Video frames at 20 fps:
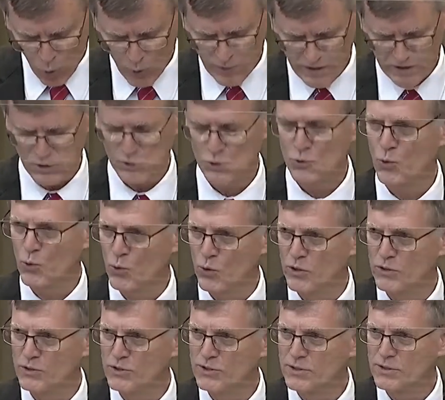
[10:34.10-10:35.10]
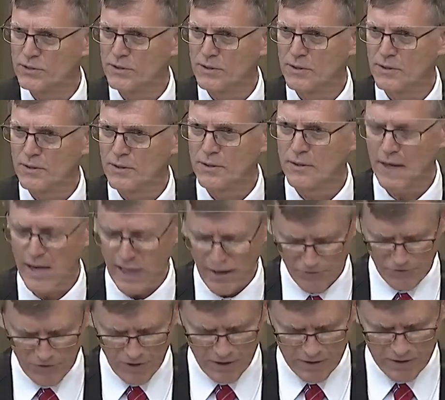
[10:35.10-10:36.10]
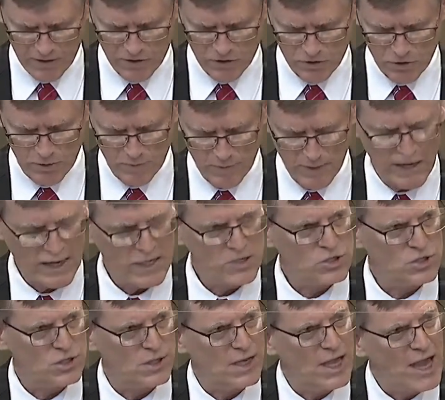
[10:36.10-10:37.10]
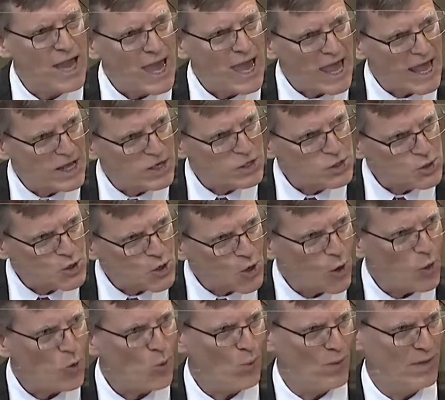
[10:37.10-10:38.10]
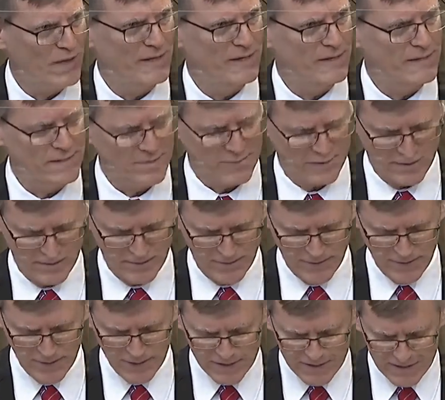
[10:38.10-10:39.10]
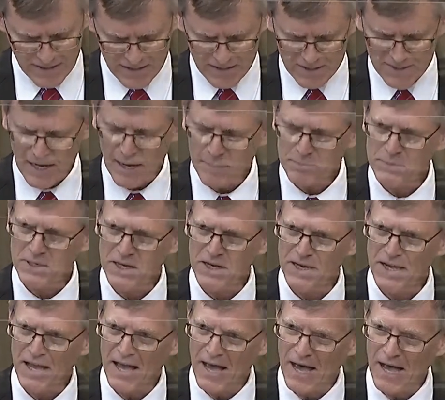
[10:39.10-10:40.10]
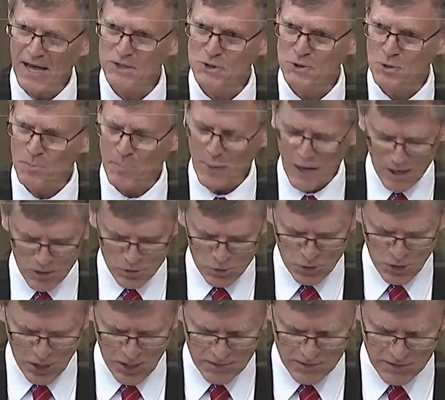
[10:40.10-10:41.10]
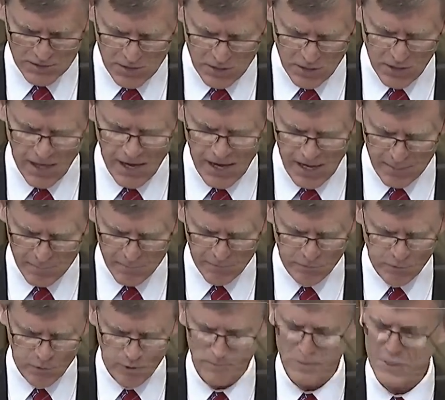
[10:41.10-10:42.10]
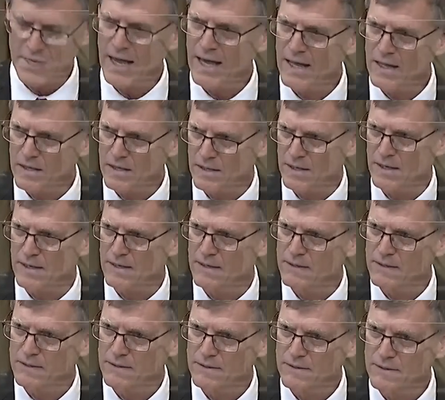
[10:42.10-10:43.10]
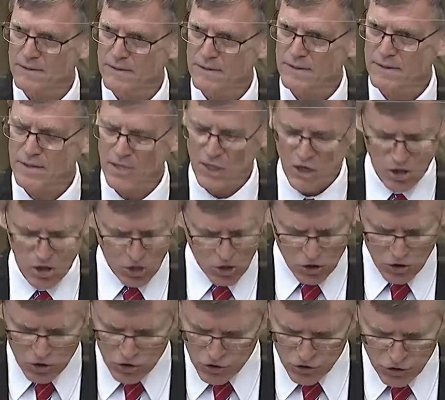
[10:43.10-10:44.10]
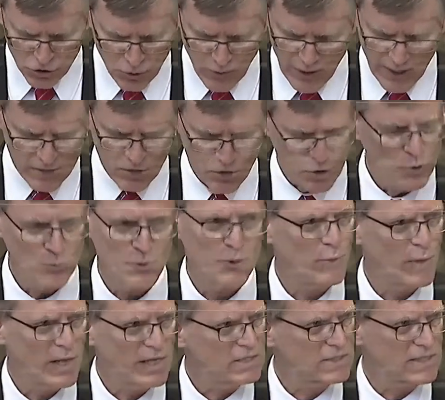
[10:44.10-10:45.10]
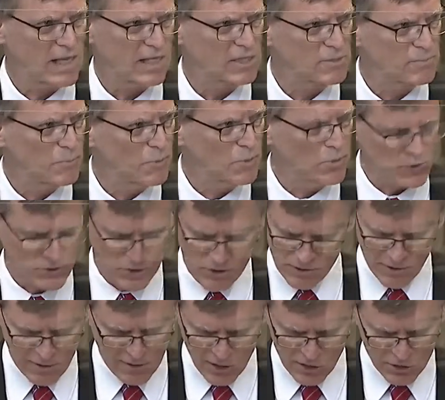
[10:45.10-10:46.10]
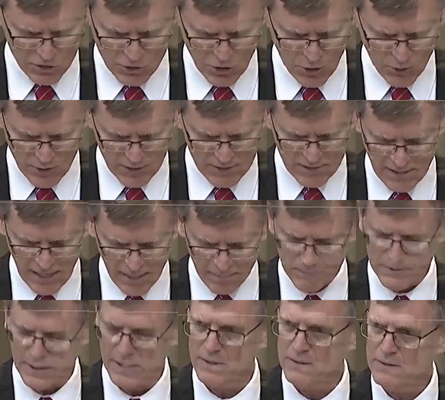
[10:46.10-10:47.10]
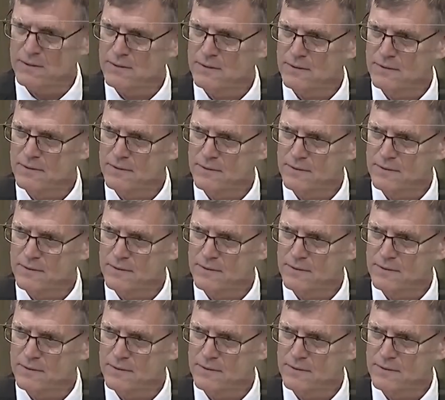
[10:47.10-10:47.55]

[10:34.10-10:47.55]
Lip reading: points towards ethnic discrimination, and no one is accepting Azerbaijan's claim of criminality. UN human rights experts don't accept it.